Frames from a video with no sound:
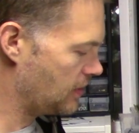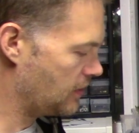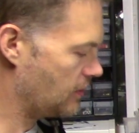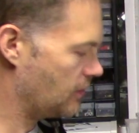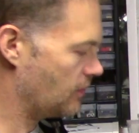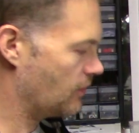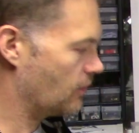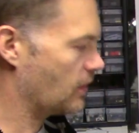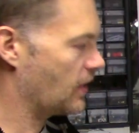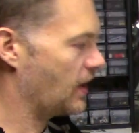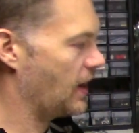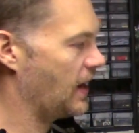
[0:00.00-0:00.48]

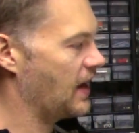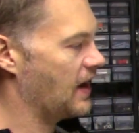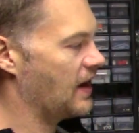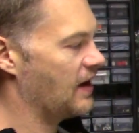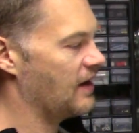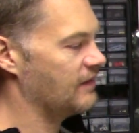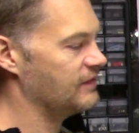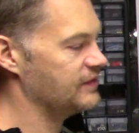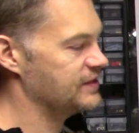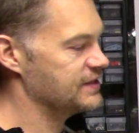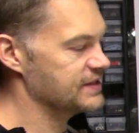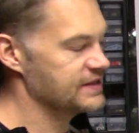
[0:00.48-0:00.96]
where I
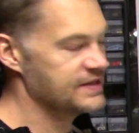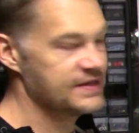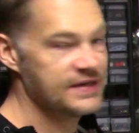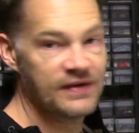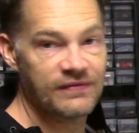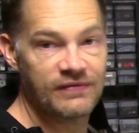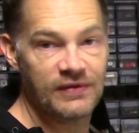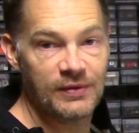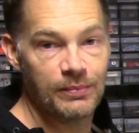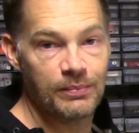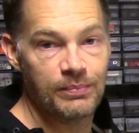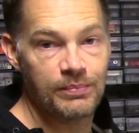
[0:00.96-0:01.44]
have just
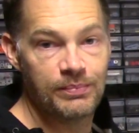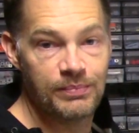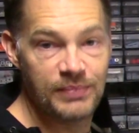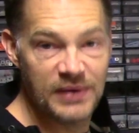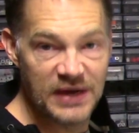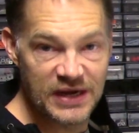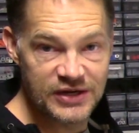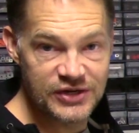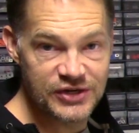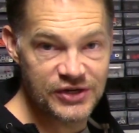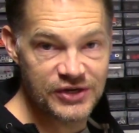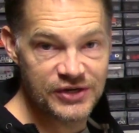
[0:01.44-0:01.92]
different
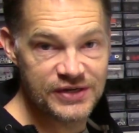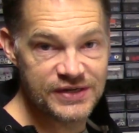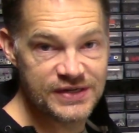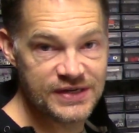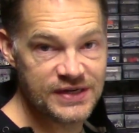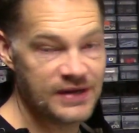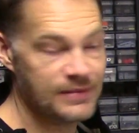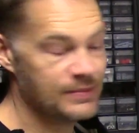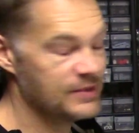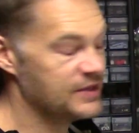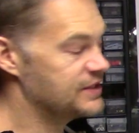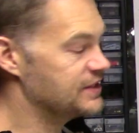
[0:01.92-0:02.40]
pictures
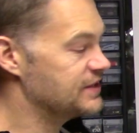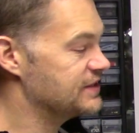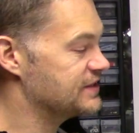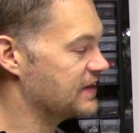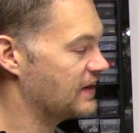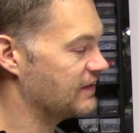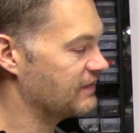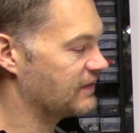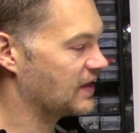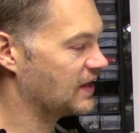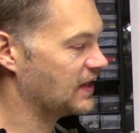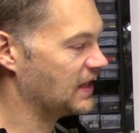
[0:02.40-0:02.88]
and images
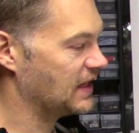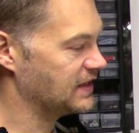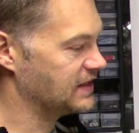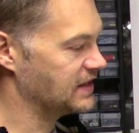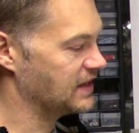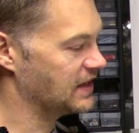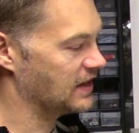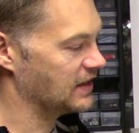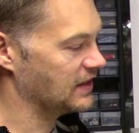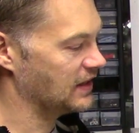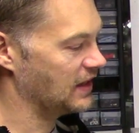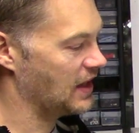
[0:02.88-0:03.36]
I've
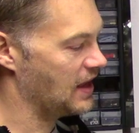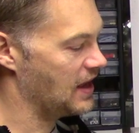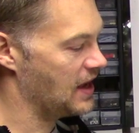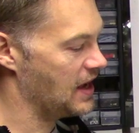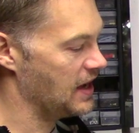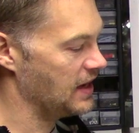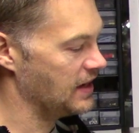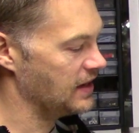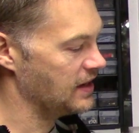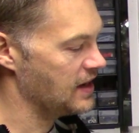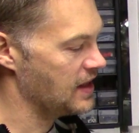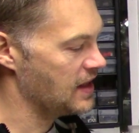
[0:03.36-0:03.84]
collected
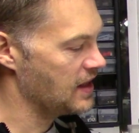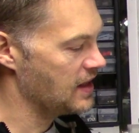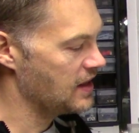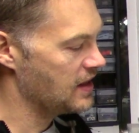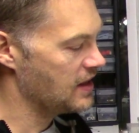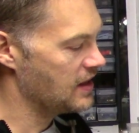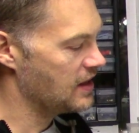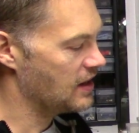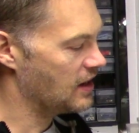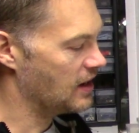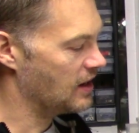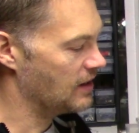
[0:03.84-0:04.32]
online.
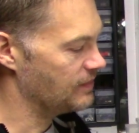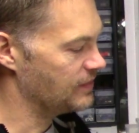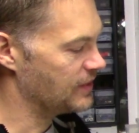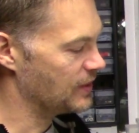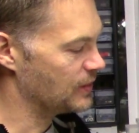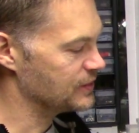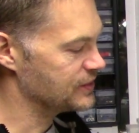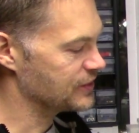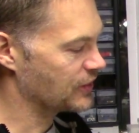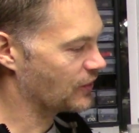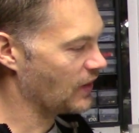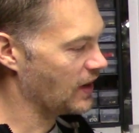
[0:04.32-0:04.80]
There
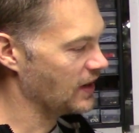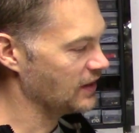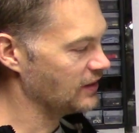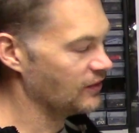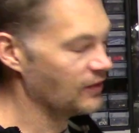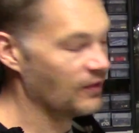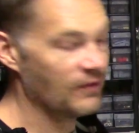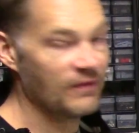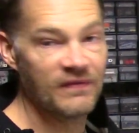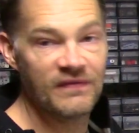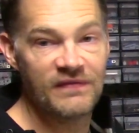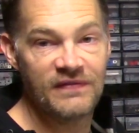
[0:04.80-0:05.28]
was a great
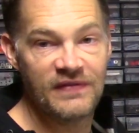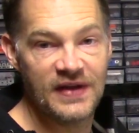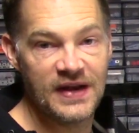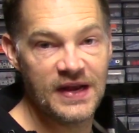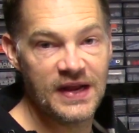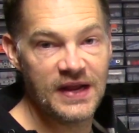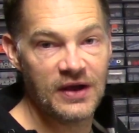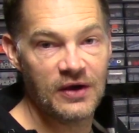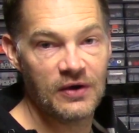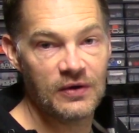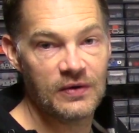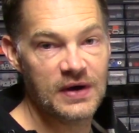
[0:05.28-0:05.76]
little
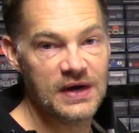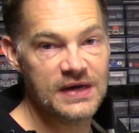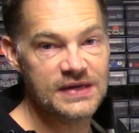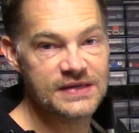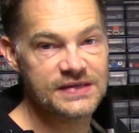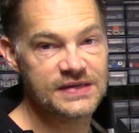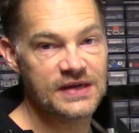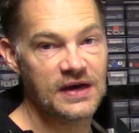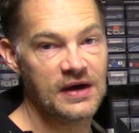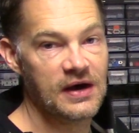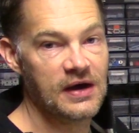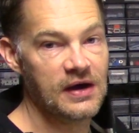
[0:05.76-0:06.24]
video I
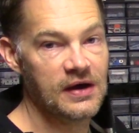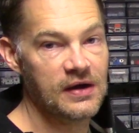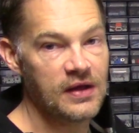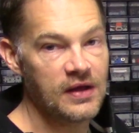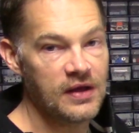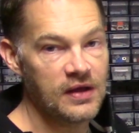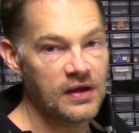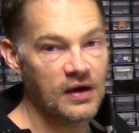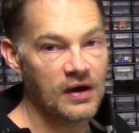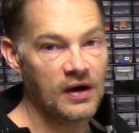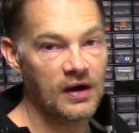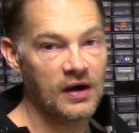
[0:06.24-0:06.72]
saw
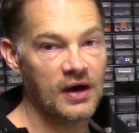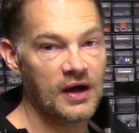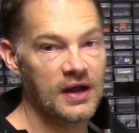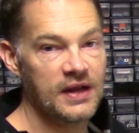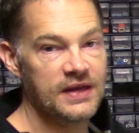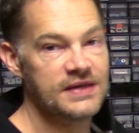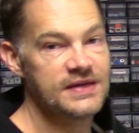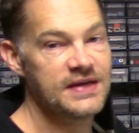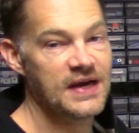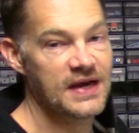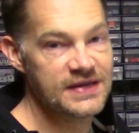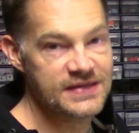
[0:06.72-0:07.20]

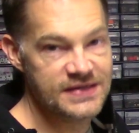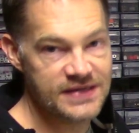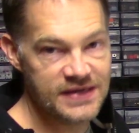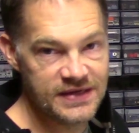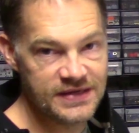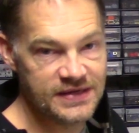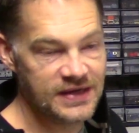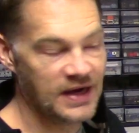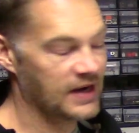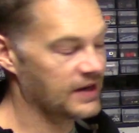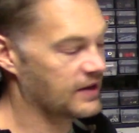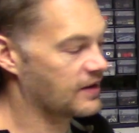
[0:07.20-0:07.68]
on
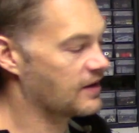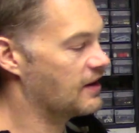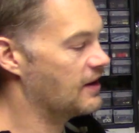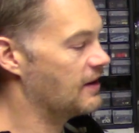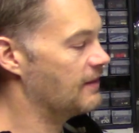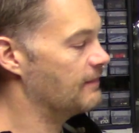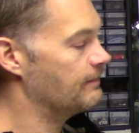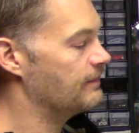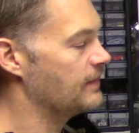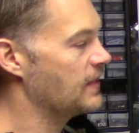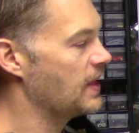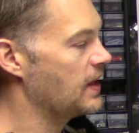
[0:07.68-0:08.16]

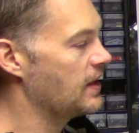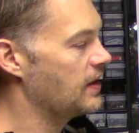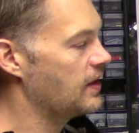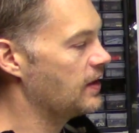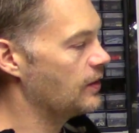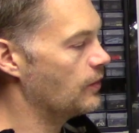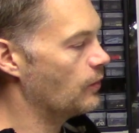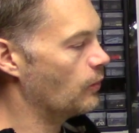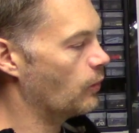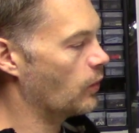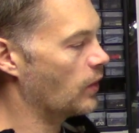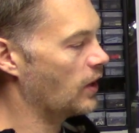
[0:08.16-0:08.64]
tested.com
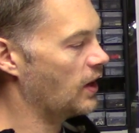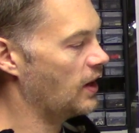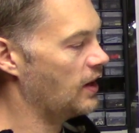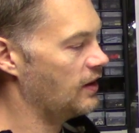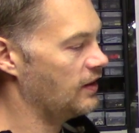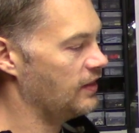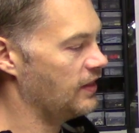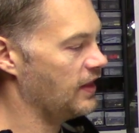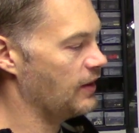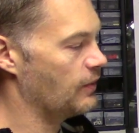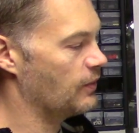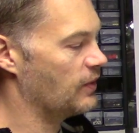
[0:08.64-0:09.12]

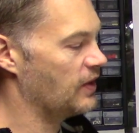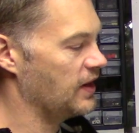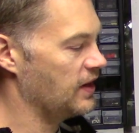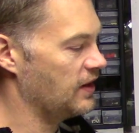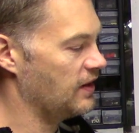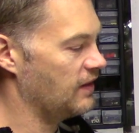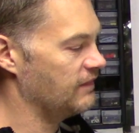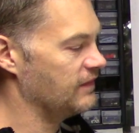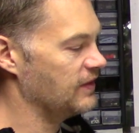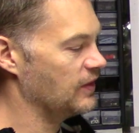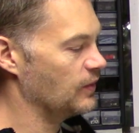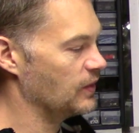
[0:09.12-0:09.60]
where they were
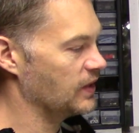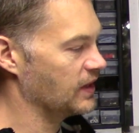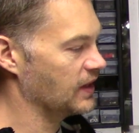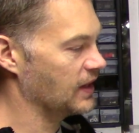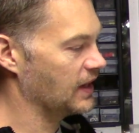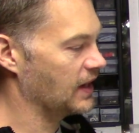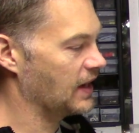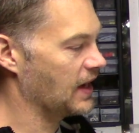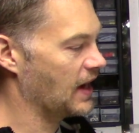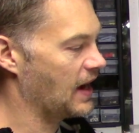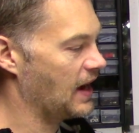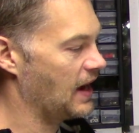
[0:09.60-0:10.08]
interviewing
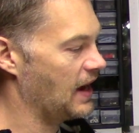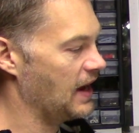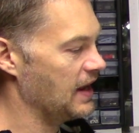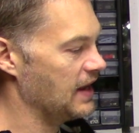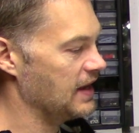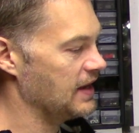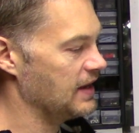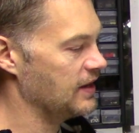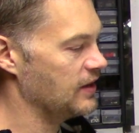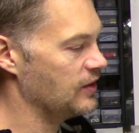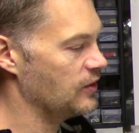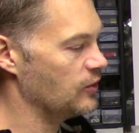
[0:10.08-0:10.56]
a
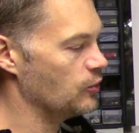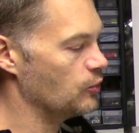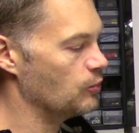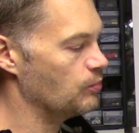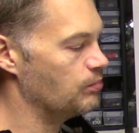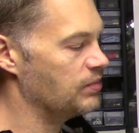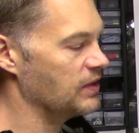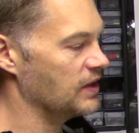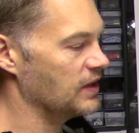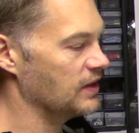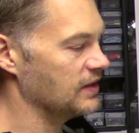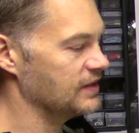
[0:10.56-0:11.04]
guy who
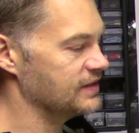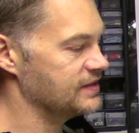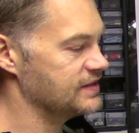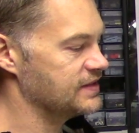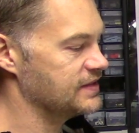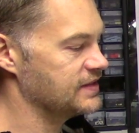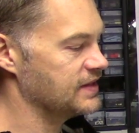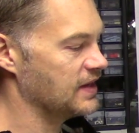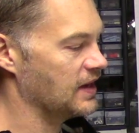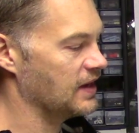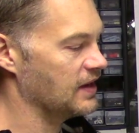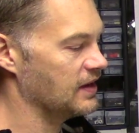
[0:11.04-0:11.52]

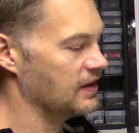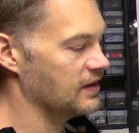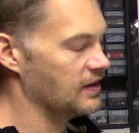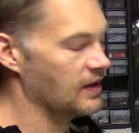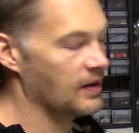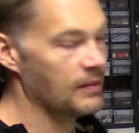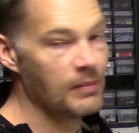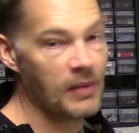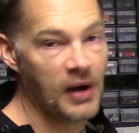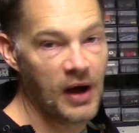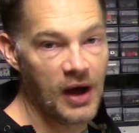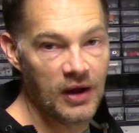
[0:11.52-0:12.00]
built
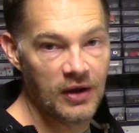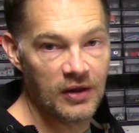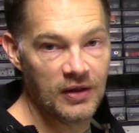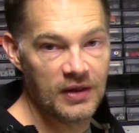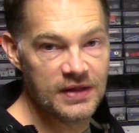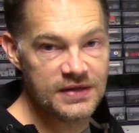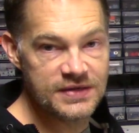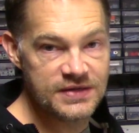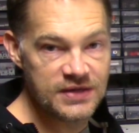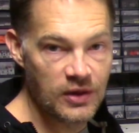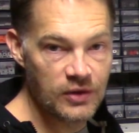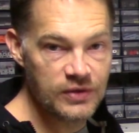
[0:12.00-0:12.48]
a model
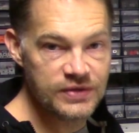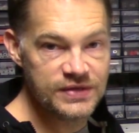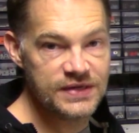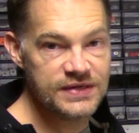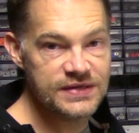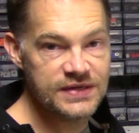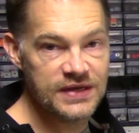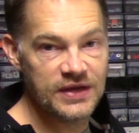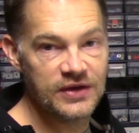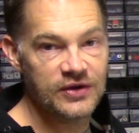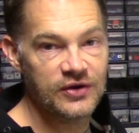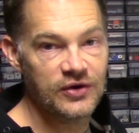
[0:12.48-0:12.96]
as close
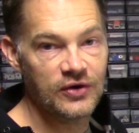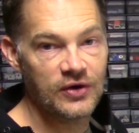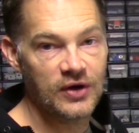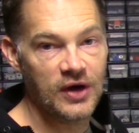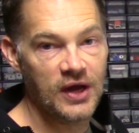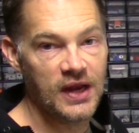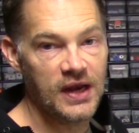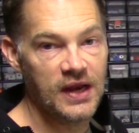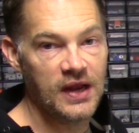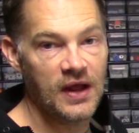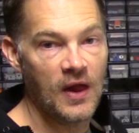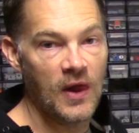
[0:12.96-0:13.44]
as he
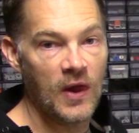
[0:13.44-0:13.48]
could,